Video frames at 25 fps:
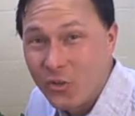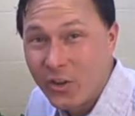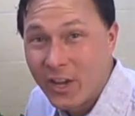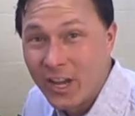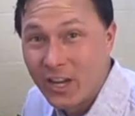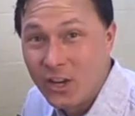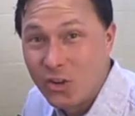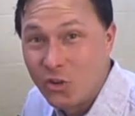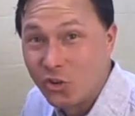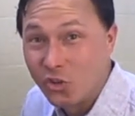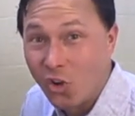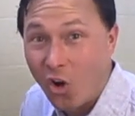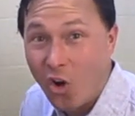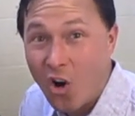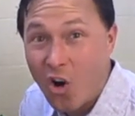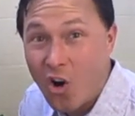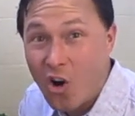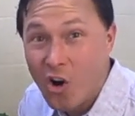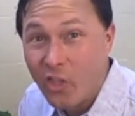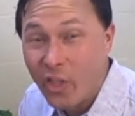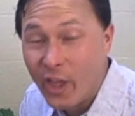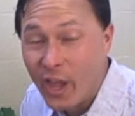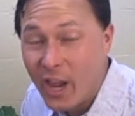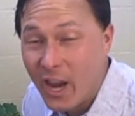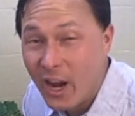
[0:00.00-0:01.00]
You can use
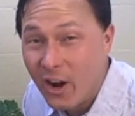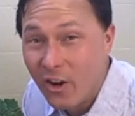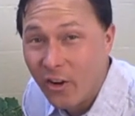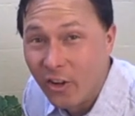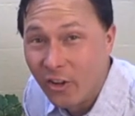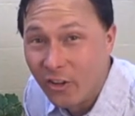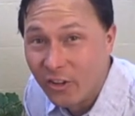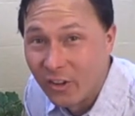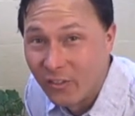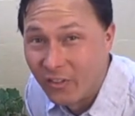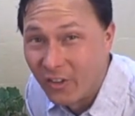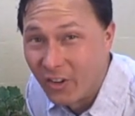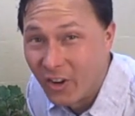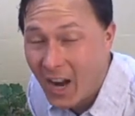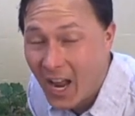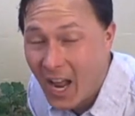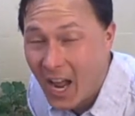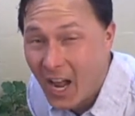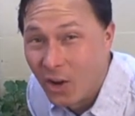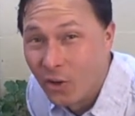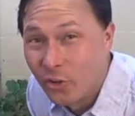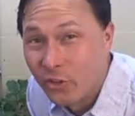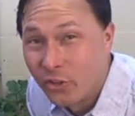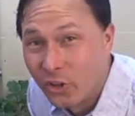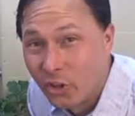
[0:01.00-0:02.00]
all the areas of your
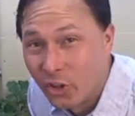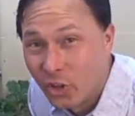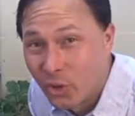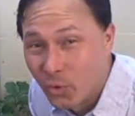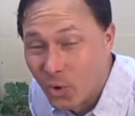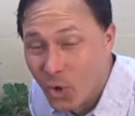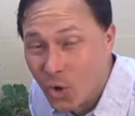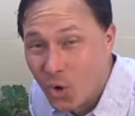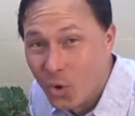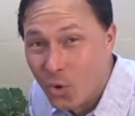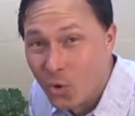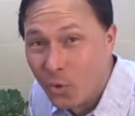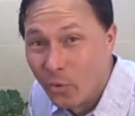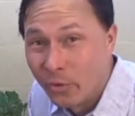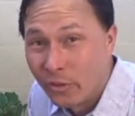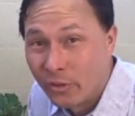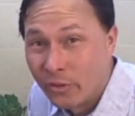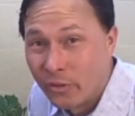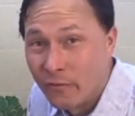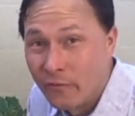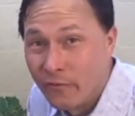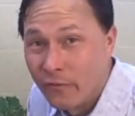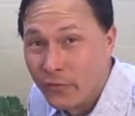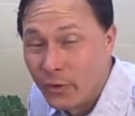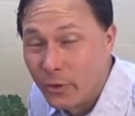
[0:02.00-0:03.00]
house to grow
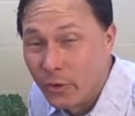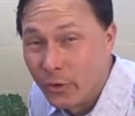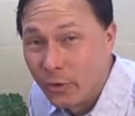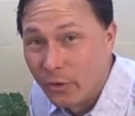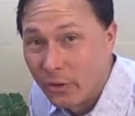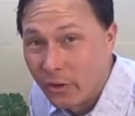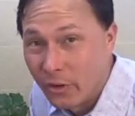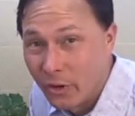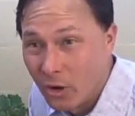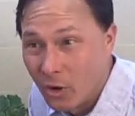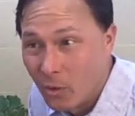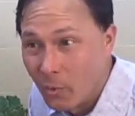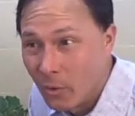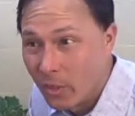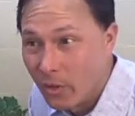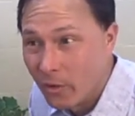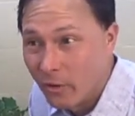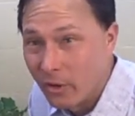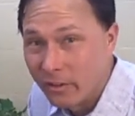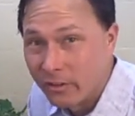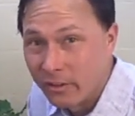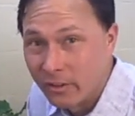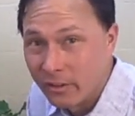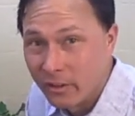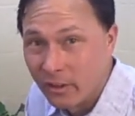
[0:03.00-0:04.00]
some food, you know,
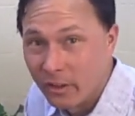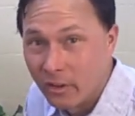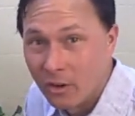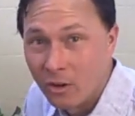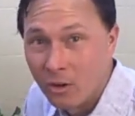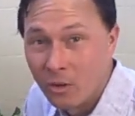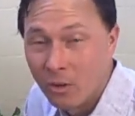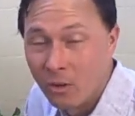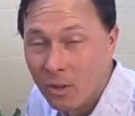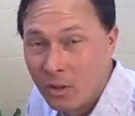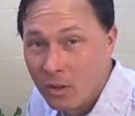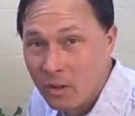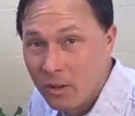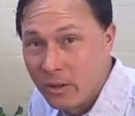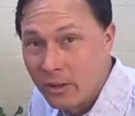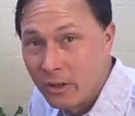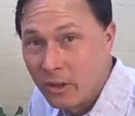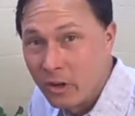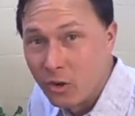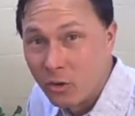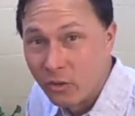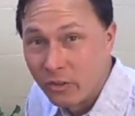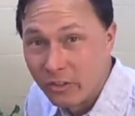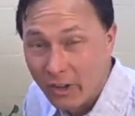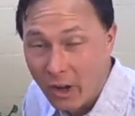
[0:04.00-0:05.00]
whether it's in little,
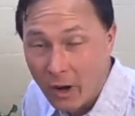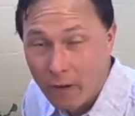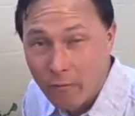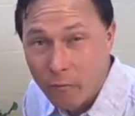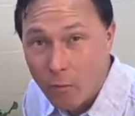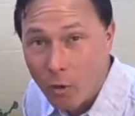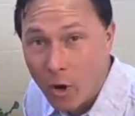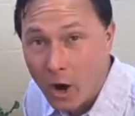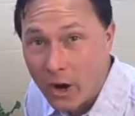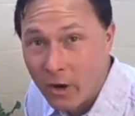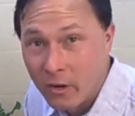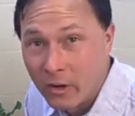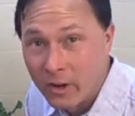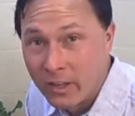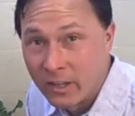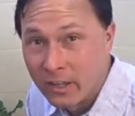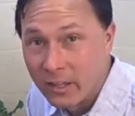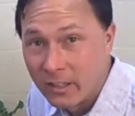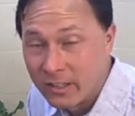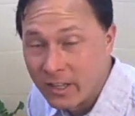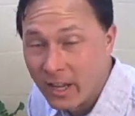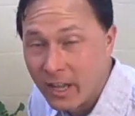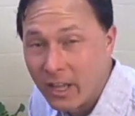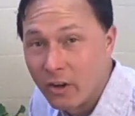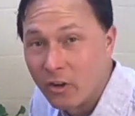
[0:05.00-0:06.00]
you know, self-watering
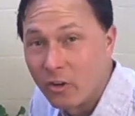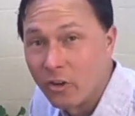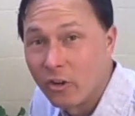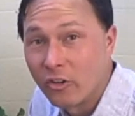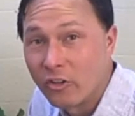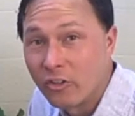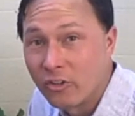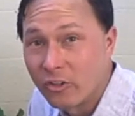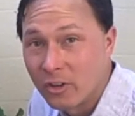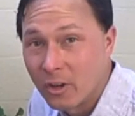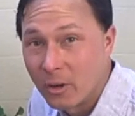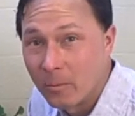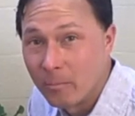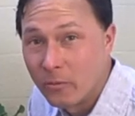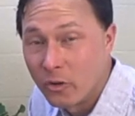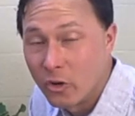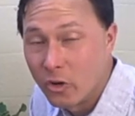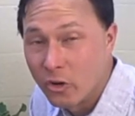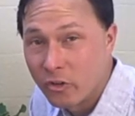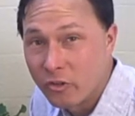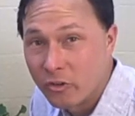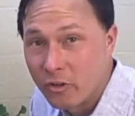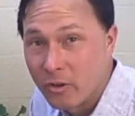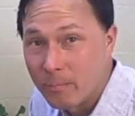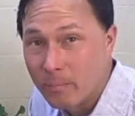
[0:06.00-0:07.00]
containers, some
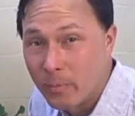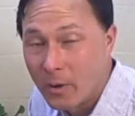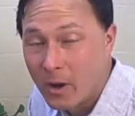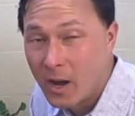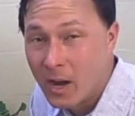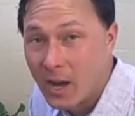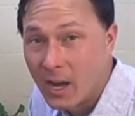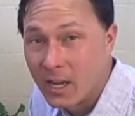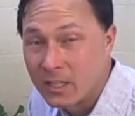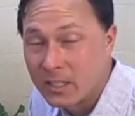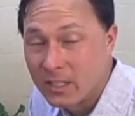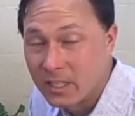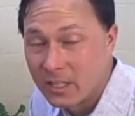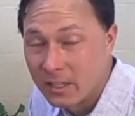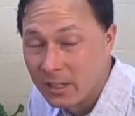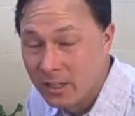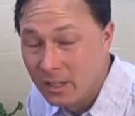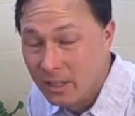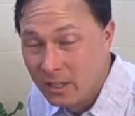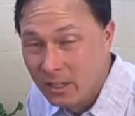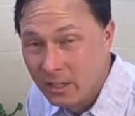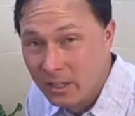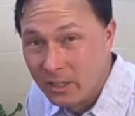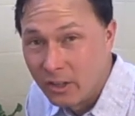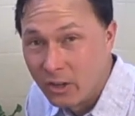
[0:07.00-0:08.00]
nursery pots,
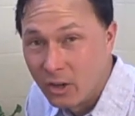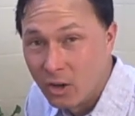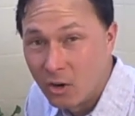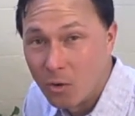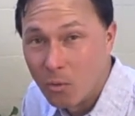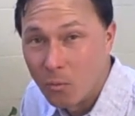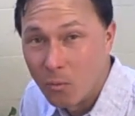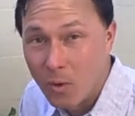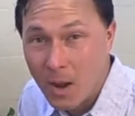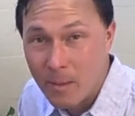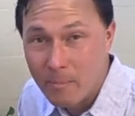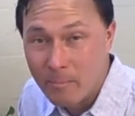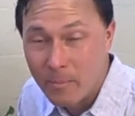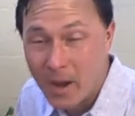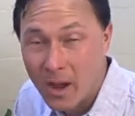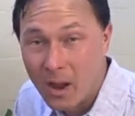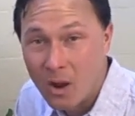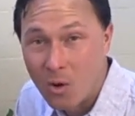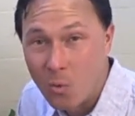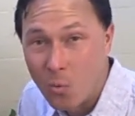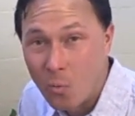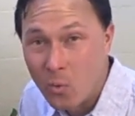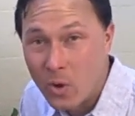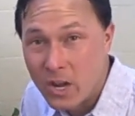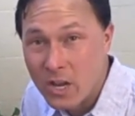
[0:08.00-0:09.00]
you know, right
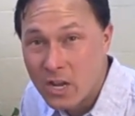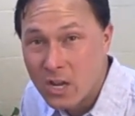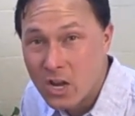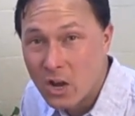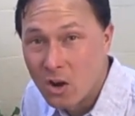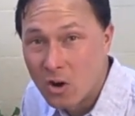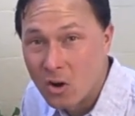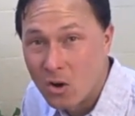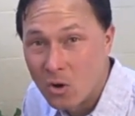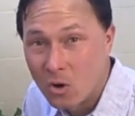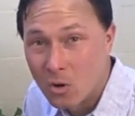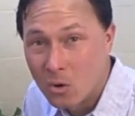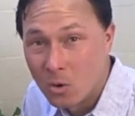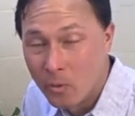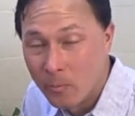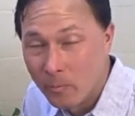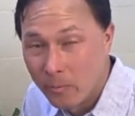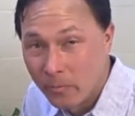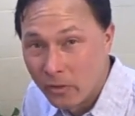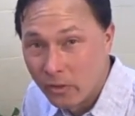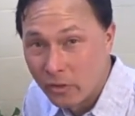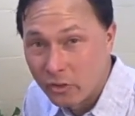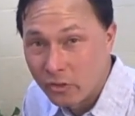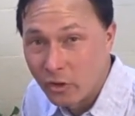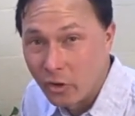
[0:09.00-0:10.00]
by a window,
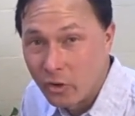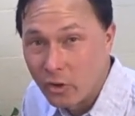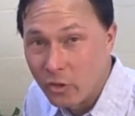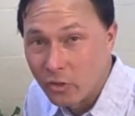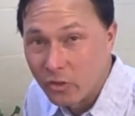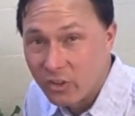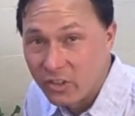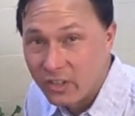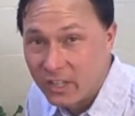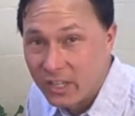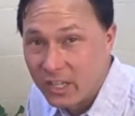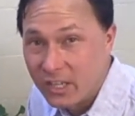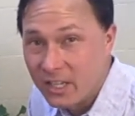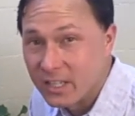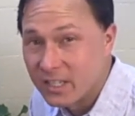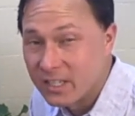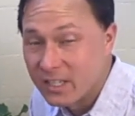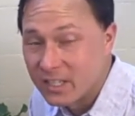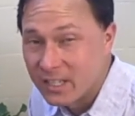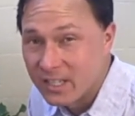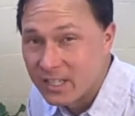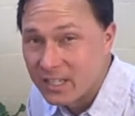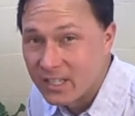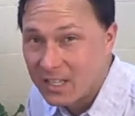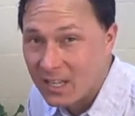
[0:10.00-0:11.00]
start your
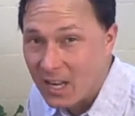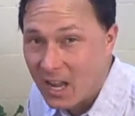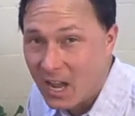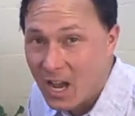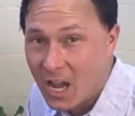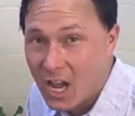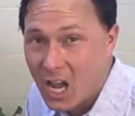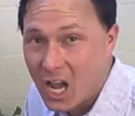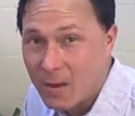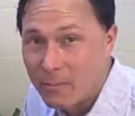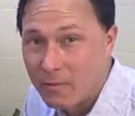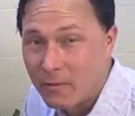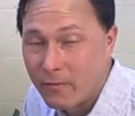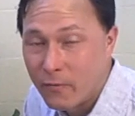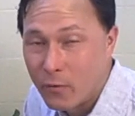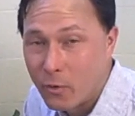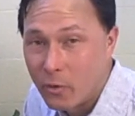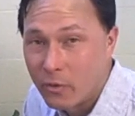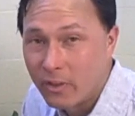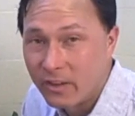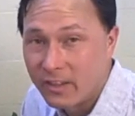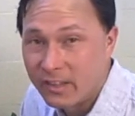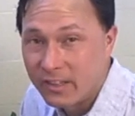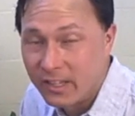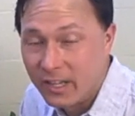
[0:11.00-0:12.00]
seeds inside
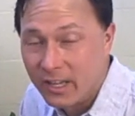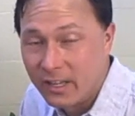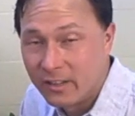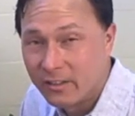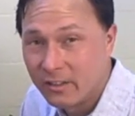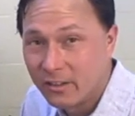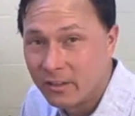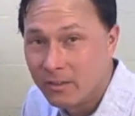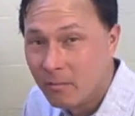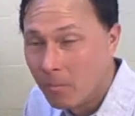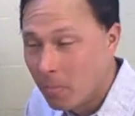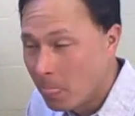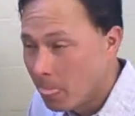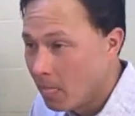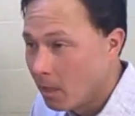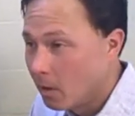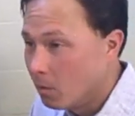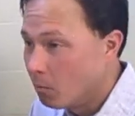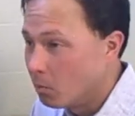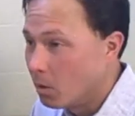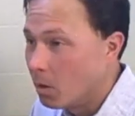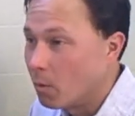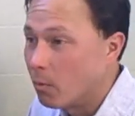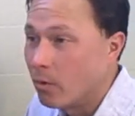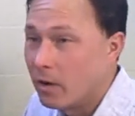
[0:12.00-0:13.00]
before the season.
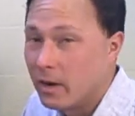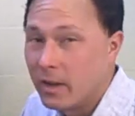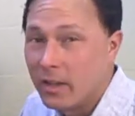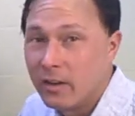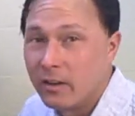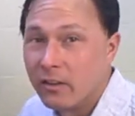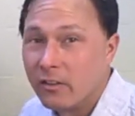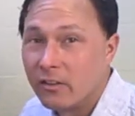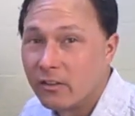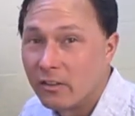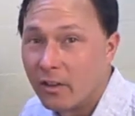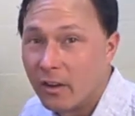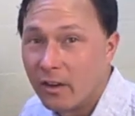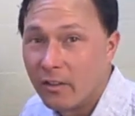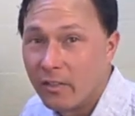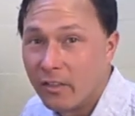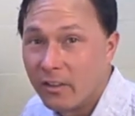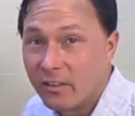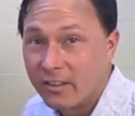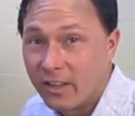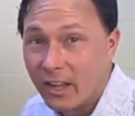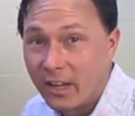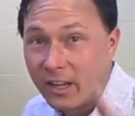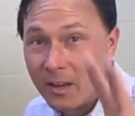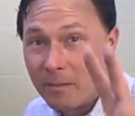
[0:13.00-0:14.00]
What we're in is
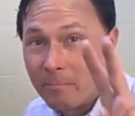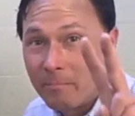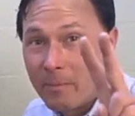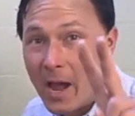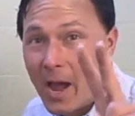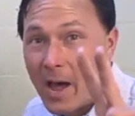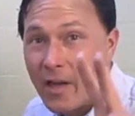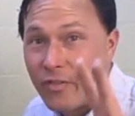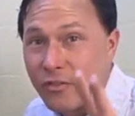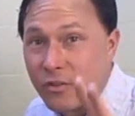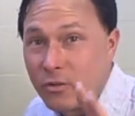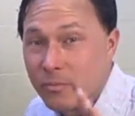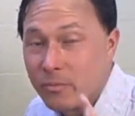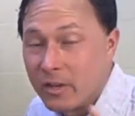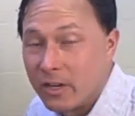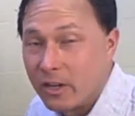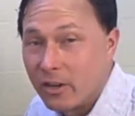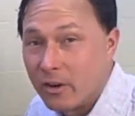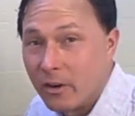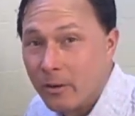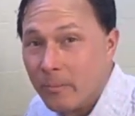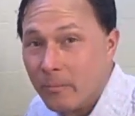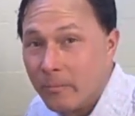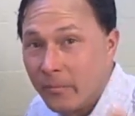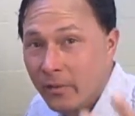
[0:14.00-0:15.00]
the second bathroom
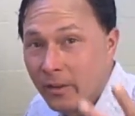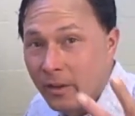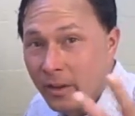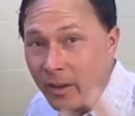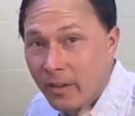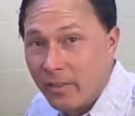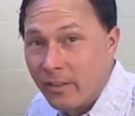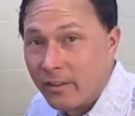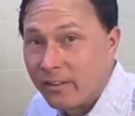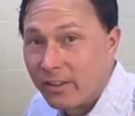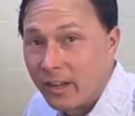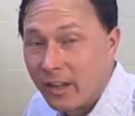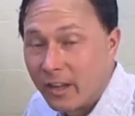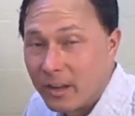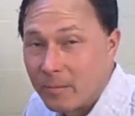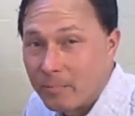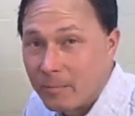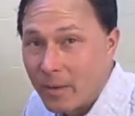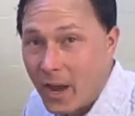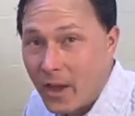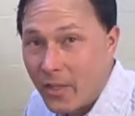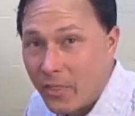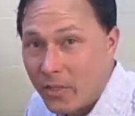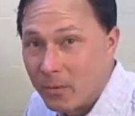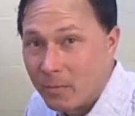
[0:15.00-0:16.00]
here. And the
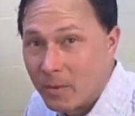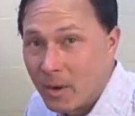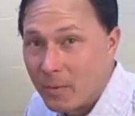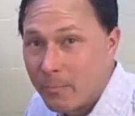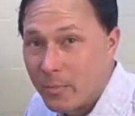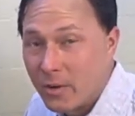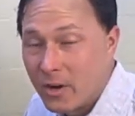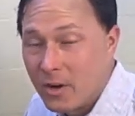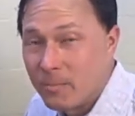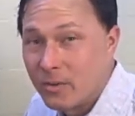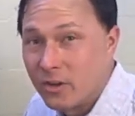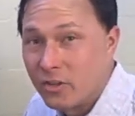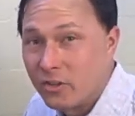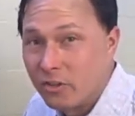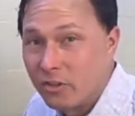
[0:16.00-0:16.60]
second bathroom I pretty